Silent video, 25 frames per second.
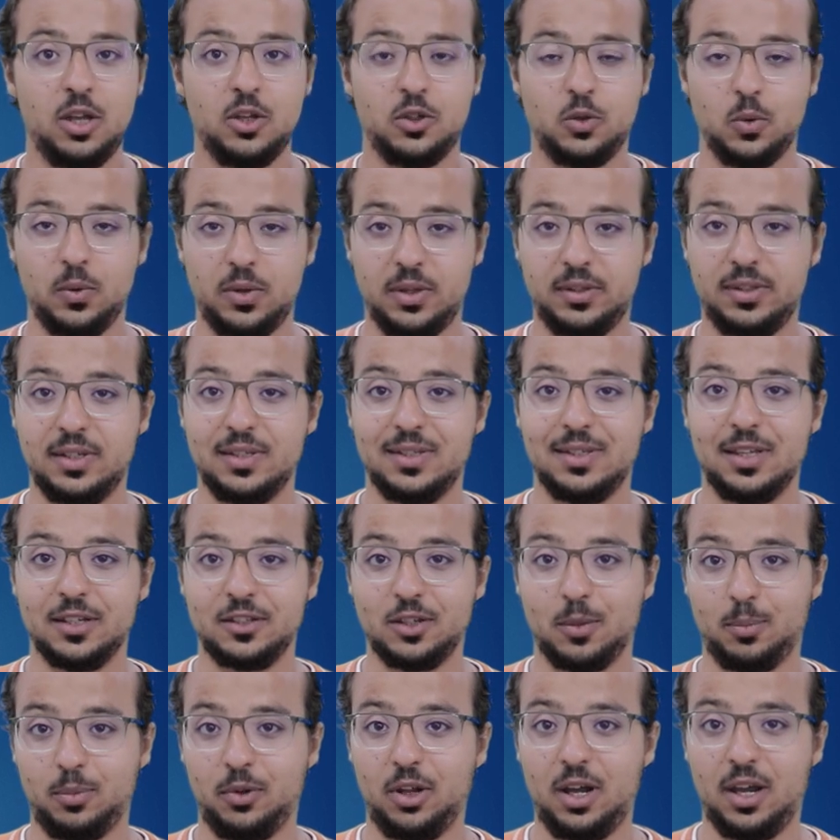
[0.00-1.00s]
So this is the
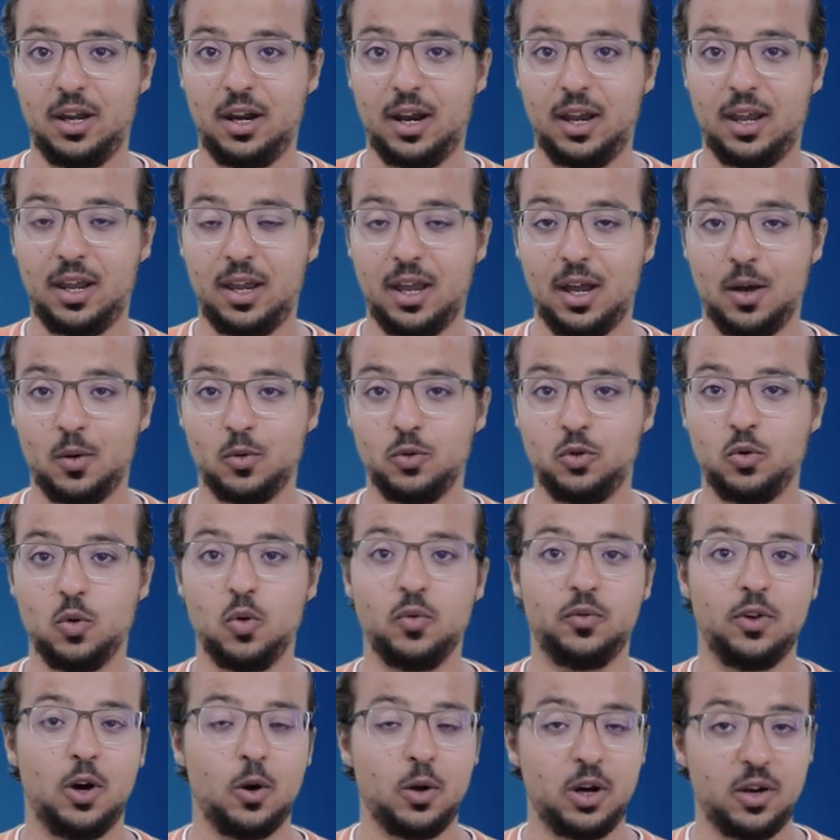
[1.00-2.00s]
supplier account
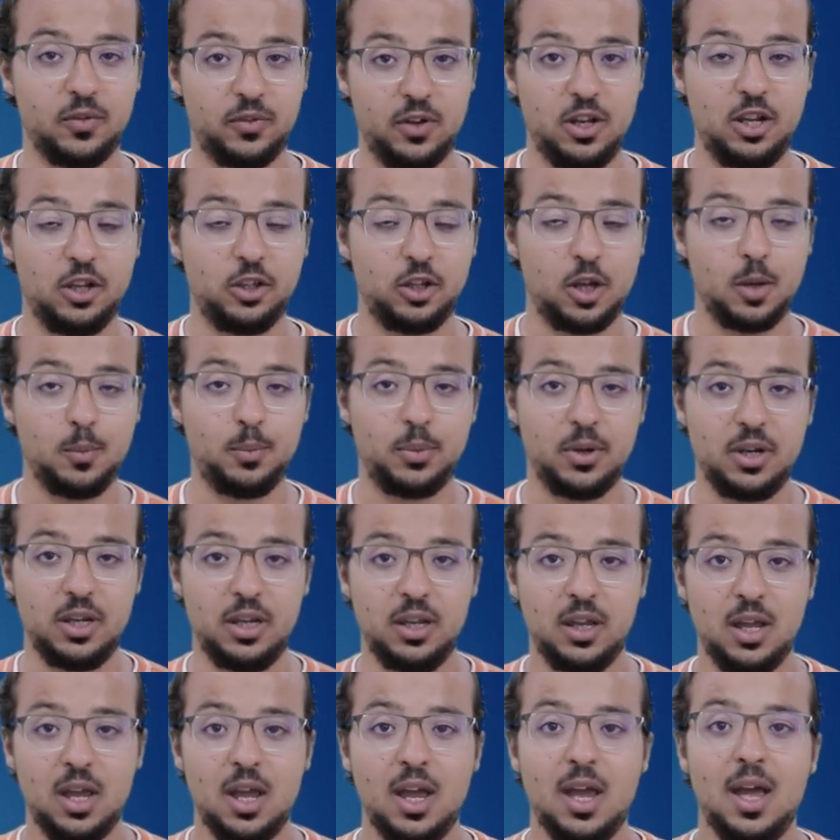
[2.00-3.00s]
of our affiliate
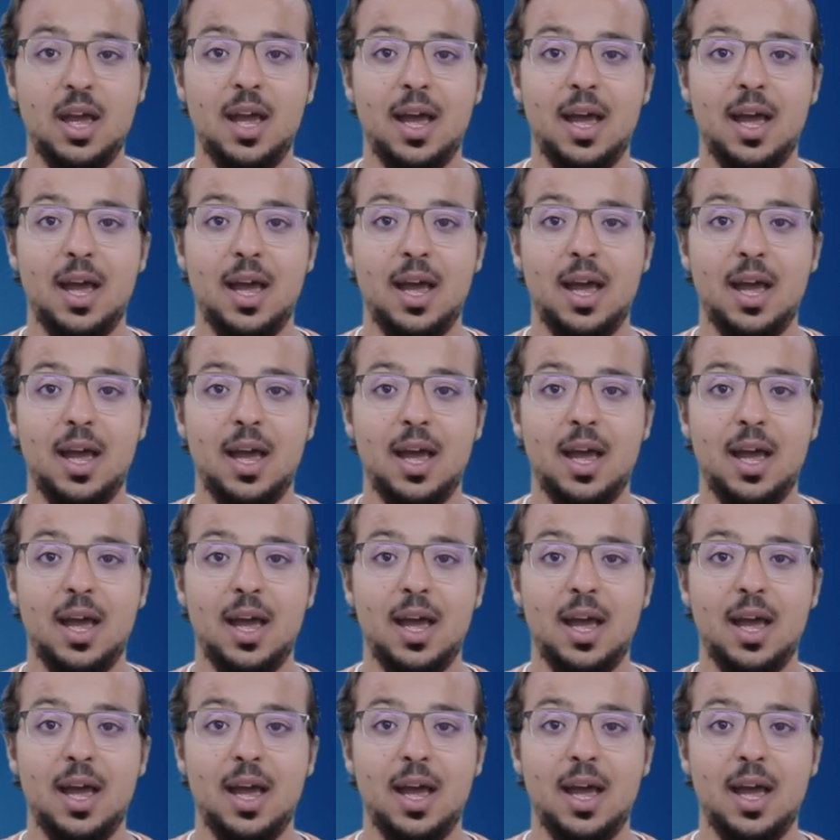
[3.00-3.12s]
company